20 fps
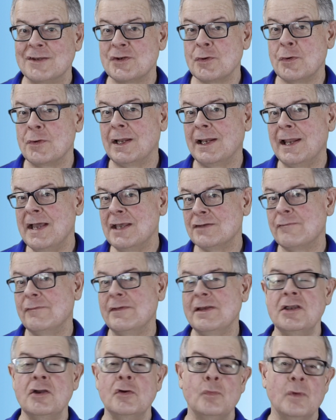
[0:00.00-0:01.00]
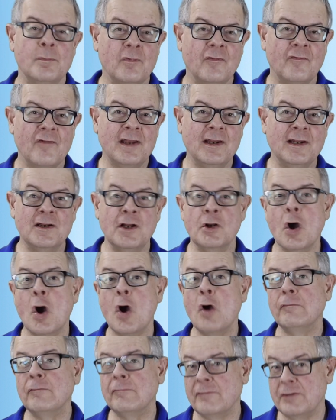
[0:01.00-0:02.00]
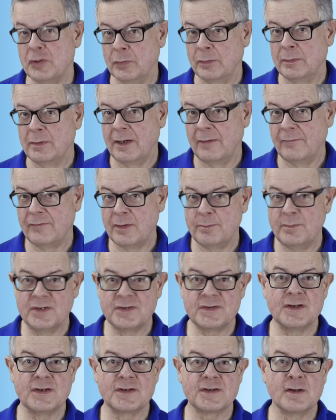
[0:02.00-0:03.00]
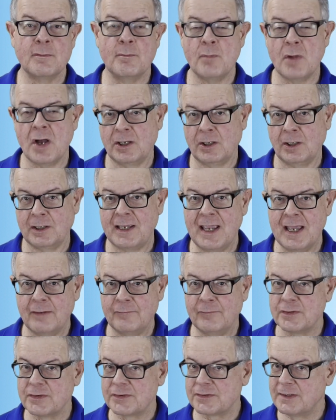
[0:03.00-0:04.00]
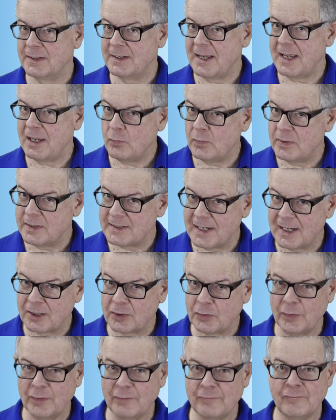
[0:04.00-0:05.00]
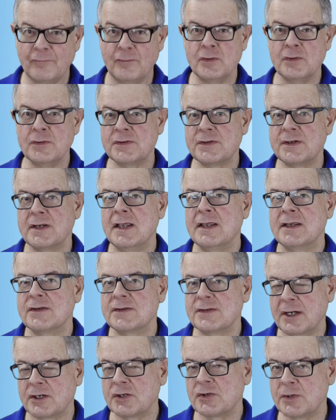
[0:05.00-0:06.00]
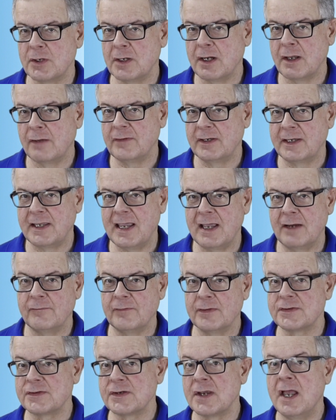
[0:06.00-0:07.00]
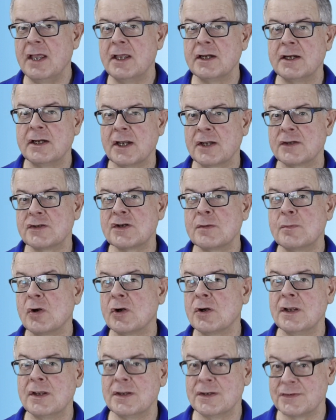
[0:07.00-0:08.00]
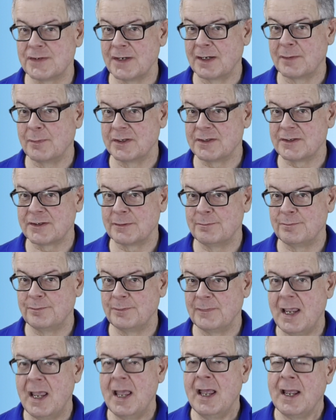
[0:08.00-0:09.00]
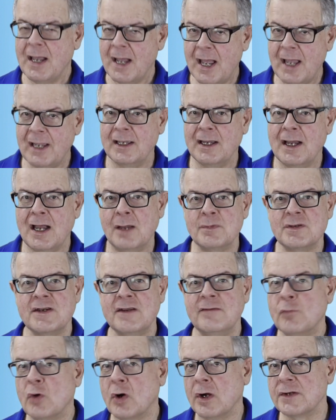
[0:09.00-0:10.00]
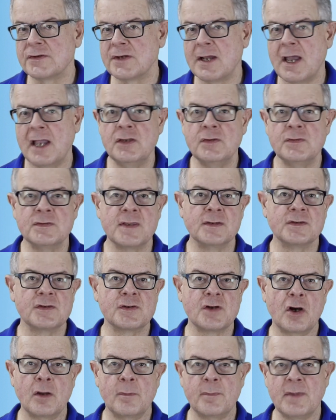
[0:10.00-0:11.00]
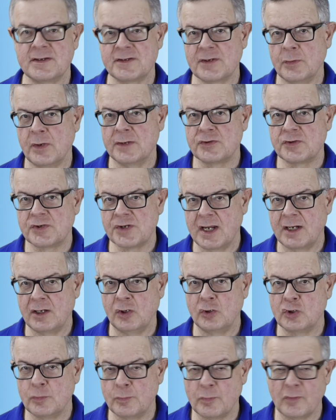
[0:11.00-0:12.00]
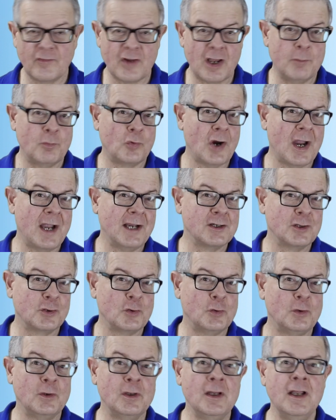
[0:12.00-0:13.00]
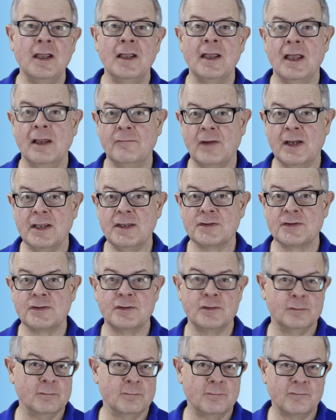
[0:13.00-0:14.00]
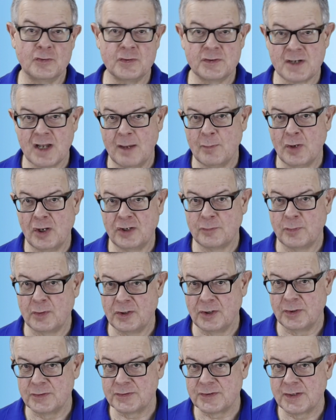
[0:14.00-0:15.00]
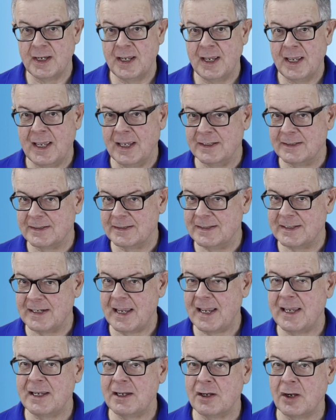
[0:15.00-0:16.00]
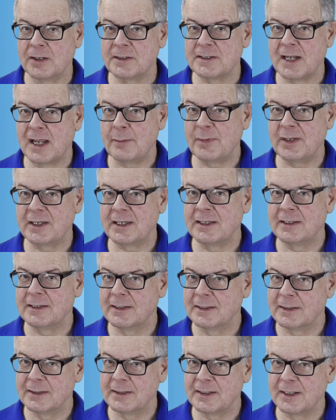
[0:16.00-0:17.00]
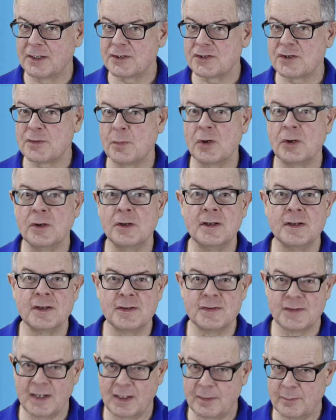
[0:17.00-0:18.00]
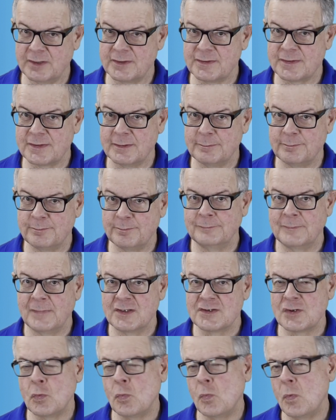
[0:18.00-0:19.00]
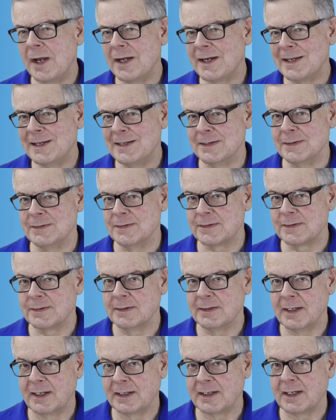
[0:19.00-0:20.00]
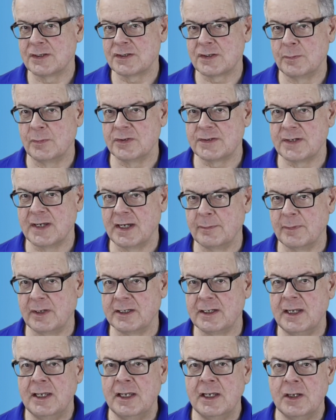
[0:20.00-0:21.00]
So in the last video, we provided an overview of the business model canvas. Today, we tackle the first section of the canvas, customer segments. Hi, I'm Steve Morris, and I use this StartupSOS channel to provide practical advice to first-time entrepreneurs. And today, our topic, customer segments. So what is a customer segment?